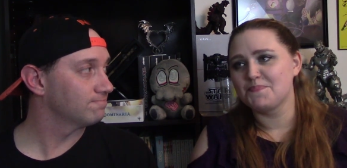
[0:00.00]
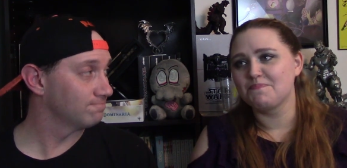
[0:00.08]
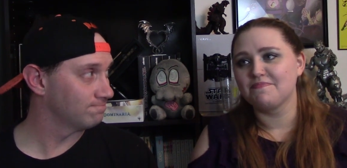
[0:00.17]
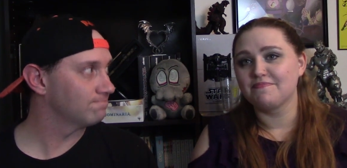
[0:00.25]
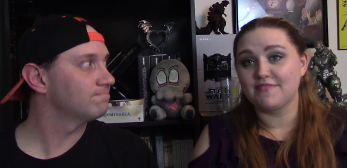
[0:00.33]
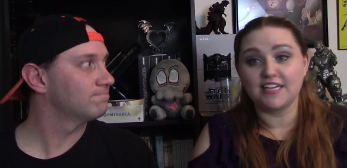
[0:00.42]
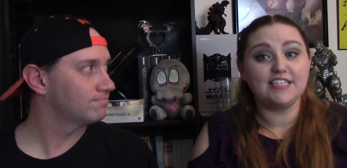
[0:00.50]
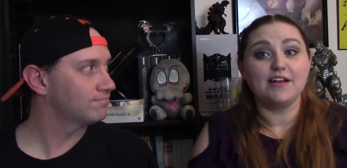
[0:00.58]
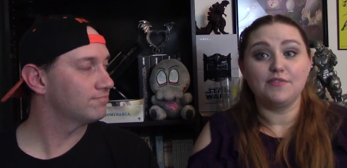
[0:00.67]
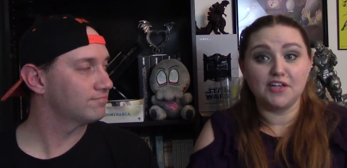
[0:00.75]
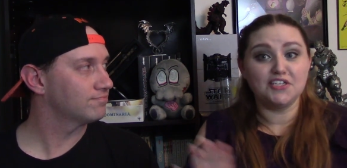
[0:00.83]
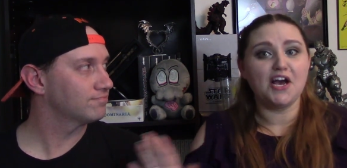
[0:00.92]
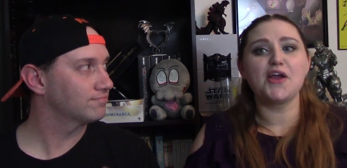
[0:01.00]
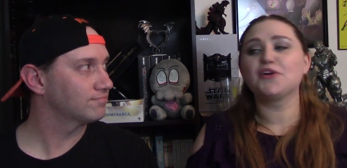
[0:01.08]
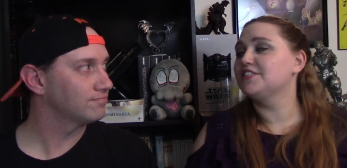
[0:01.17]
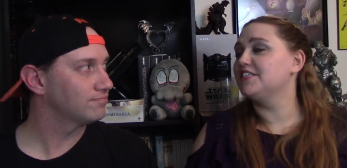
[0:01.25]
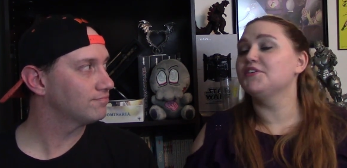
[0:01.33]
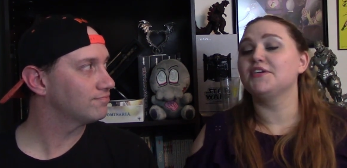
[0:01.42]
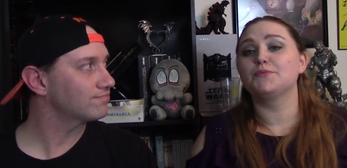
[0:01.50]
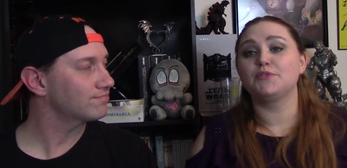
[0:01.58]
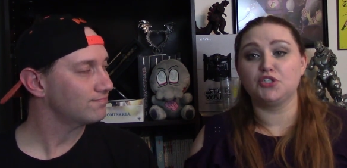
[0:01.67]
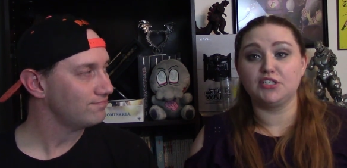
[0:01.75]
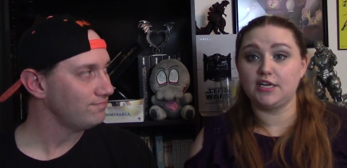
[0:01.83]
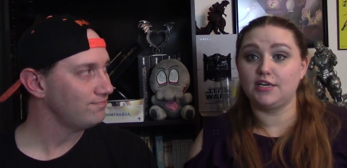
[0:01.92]
Speaker 1: That's it. The entire series was
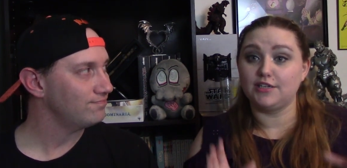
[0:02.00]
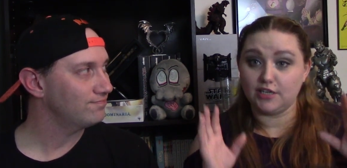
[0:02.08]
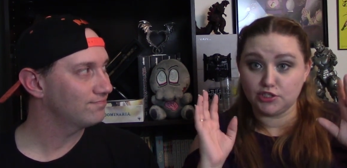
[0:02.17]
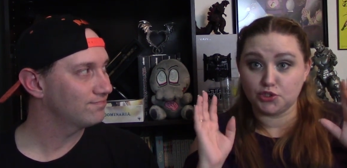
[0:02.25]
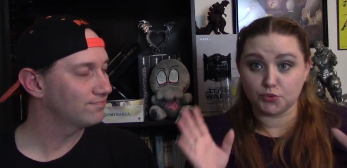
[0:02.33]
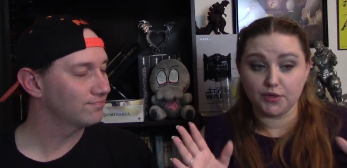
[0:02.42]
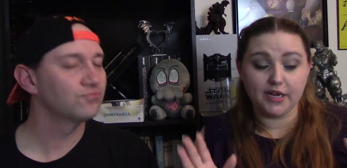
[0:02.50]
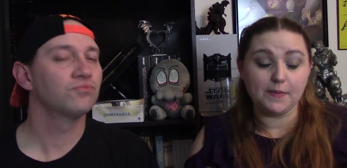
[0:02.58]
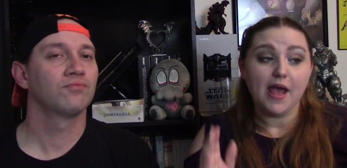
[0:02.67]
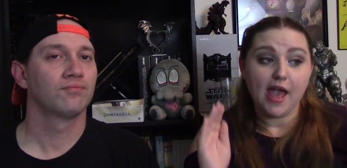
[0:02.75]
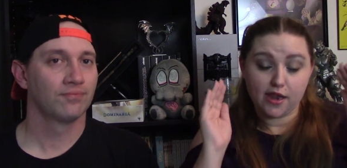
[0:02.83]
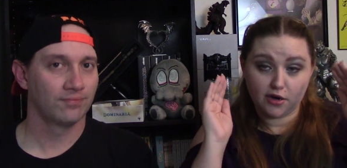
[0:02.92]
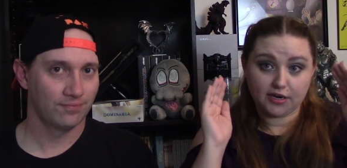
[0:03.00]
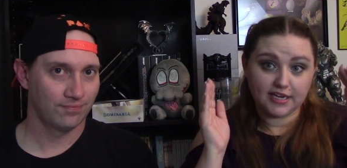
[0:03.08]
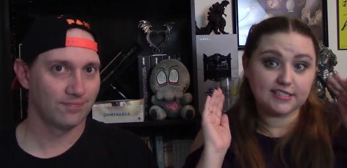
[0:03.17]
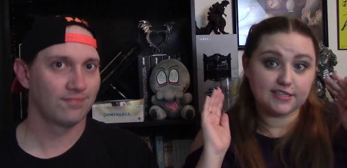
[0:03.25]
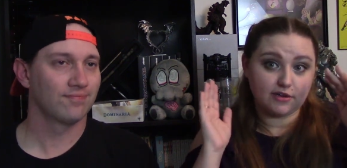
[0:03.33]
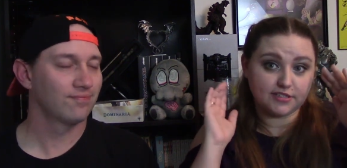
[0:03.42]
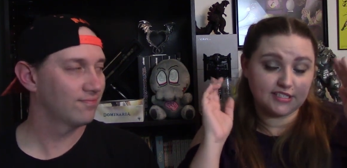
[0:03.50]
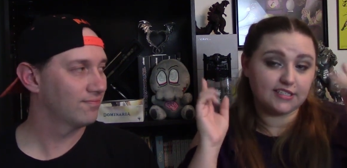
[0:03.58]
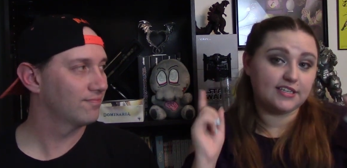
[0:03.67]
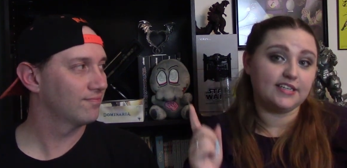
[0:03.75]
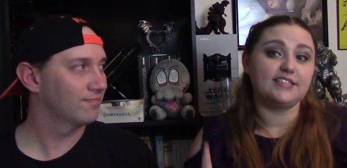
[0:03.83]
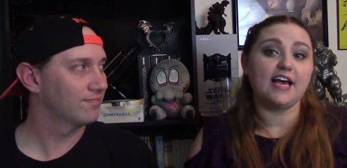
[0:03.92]
just a dream in an
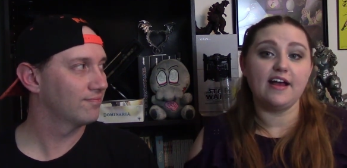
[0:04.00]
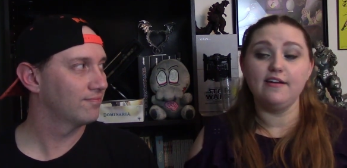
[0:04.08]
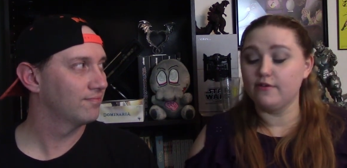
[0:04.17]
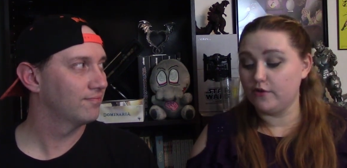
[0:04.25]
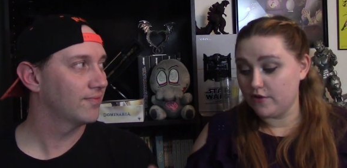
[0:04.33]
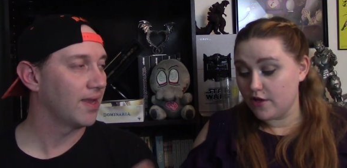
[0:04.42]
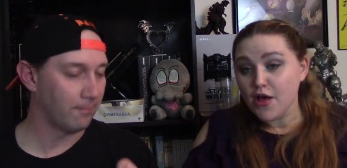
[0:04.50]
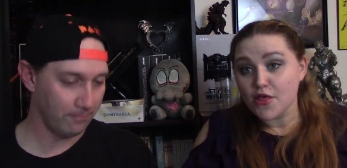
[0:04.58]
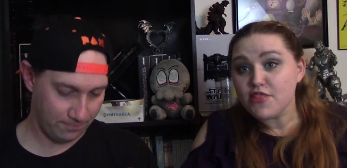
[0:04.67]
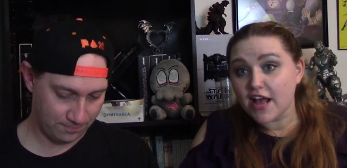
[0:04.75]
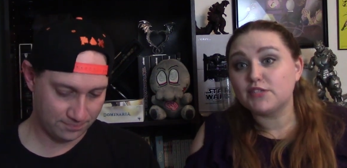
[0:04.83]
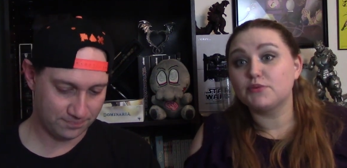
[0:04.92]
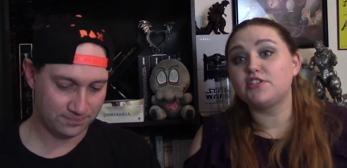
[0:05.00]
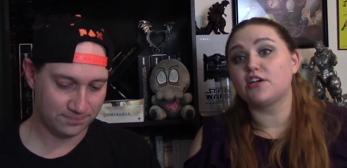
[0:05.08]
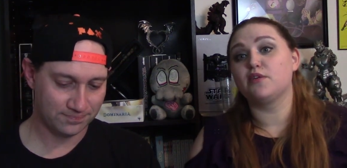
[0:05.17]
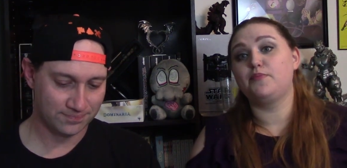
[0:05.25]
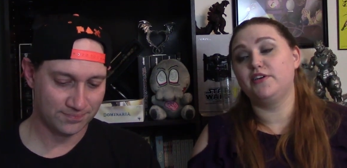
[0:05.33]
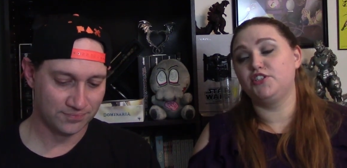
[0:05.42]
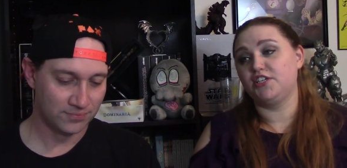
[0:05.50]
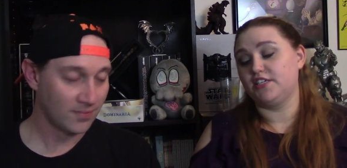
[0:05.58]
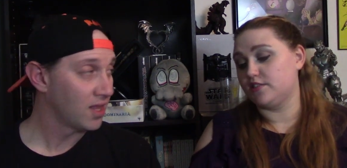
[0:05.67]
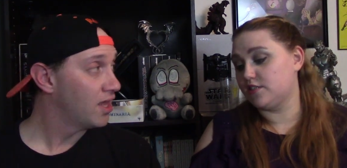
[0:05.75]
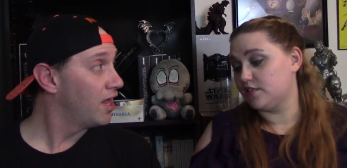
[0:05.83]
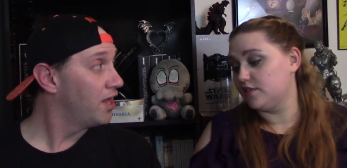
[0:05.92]
autistic kid's head.
Speaker 2: Yep.
Speaker 1: That's what Sucker Punch
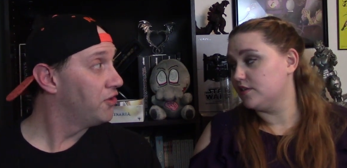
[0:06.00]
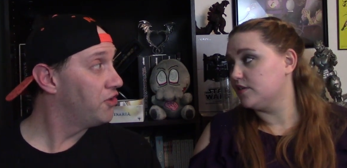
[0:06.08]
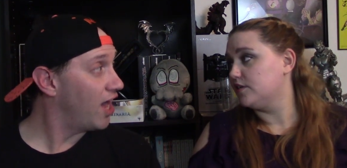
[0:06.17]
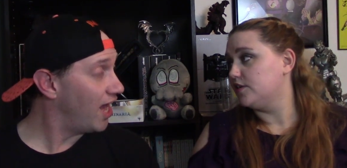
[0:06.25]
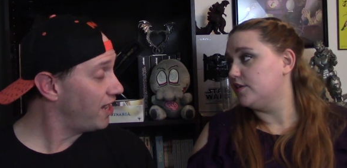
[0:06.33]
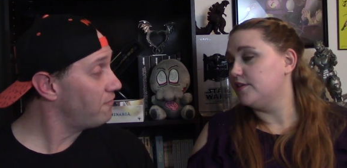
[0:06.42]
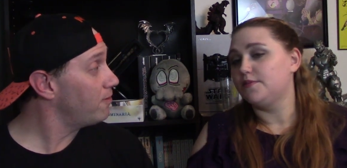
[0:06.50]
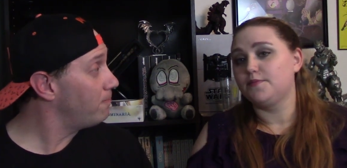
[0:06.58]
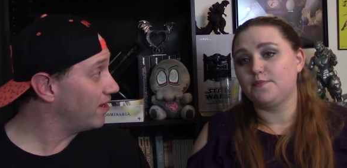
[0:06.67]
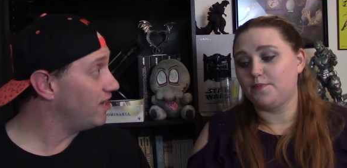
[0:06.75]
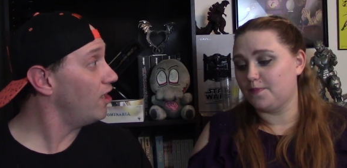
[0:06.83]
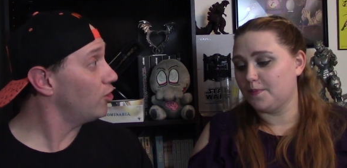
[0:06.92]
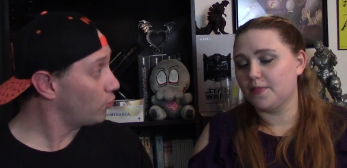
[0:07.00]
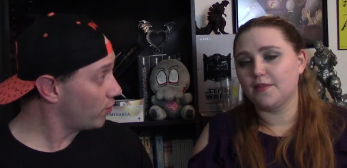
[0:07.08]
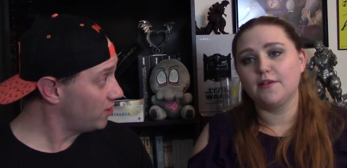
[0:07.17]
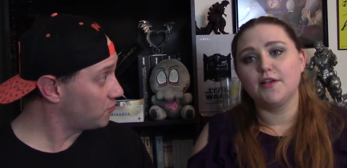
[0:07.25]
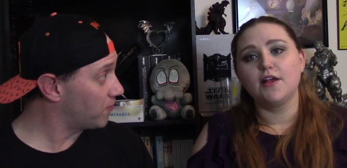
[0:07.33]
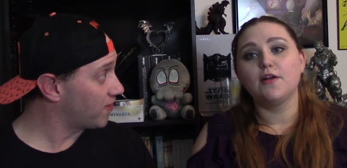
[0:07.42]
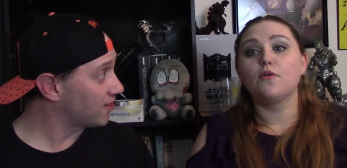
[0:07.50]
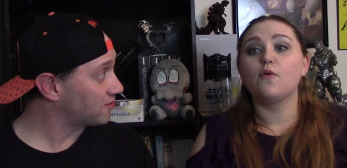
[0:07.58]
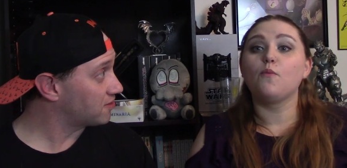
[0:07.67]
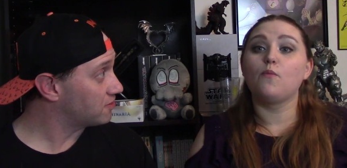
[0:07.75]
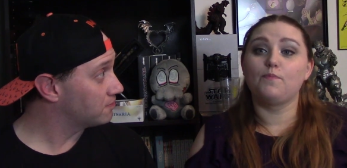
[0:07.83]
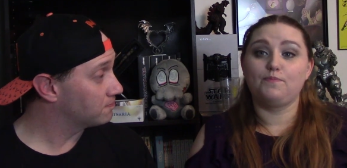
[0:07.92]
is.
Speaker 2: Not everybody agrees with
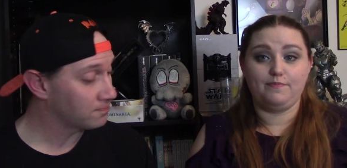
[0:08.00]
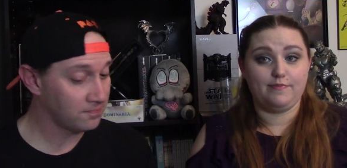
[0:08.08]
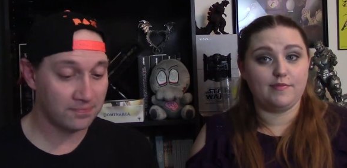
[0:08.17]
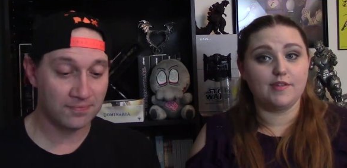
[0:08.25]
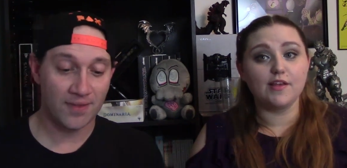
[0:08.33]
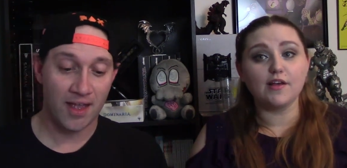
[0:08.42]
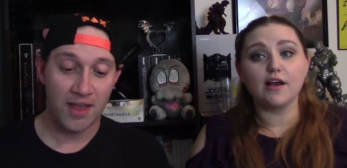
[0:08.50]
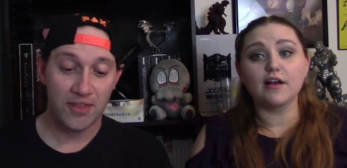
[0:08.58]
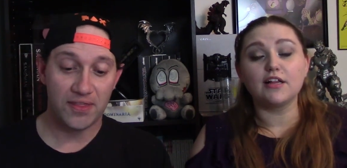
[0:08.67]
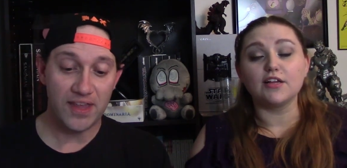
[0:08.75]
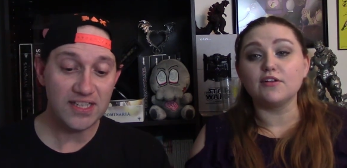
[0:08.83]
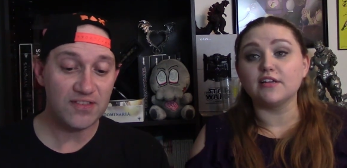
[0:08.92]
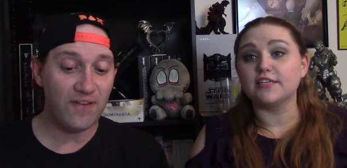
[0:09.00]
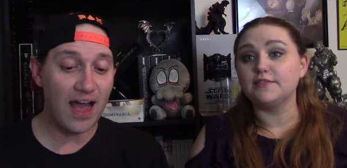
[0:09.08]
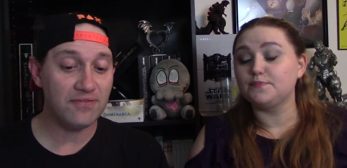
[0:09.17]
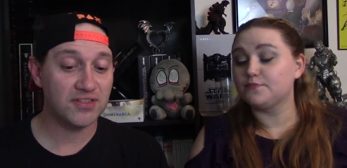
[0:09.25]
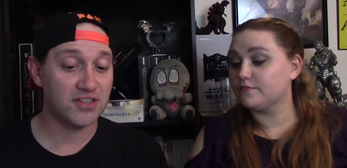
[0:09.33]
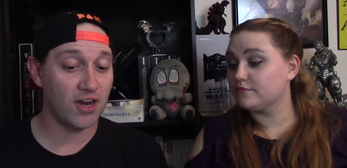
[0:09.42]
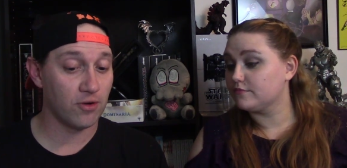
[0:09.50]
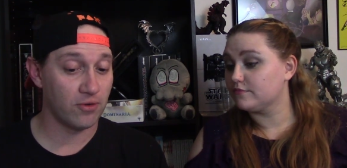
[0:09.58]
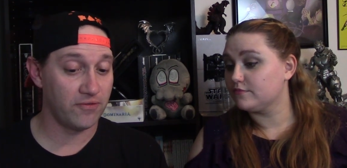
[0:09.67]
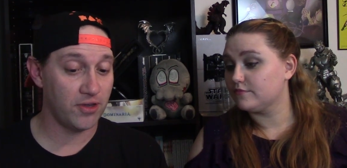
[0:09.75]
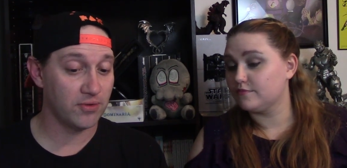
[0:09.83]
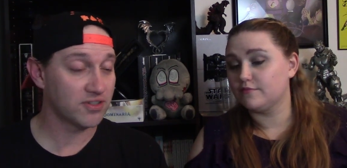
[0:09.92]
us. Clearly. This 5-star
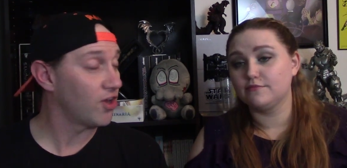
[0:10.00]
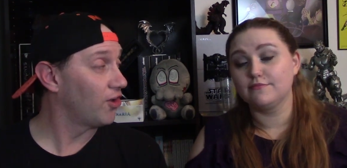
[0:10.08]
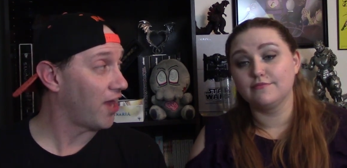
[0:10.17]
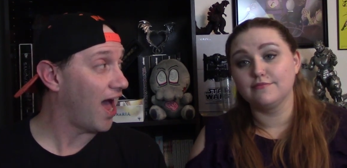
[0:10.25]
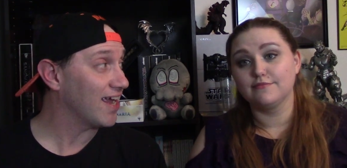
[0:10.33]
review is called